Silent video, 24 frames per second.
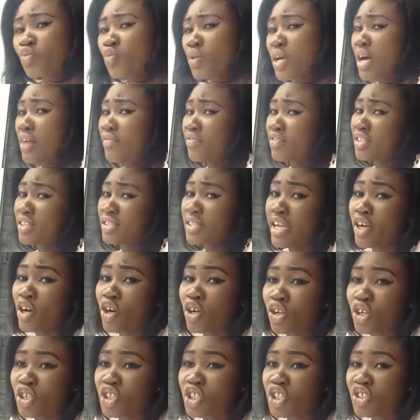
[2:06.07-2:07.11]
we have the
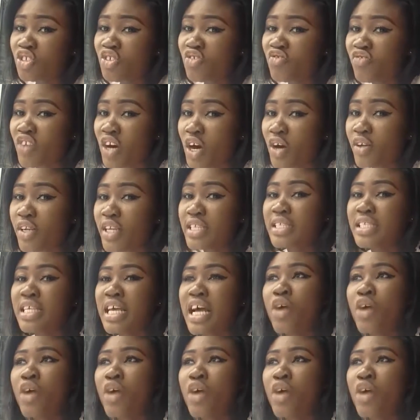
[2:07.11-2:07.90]
psychological violence,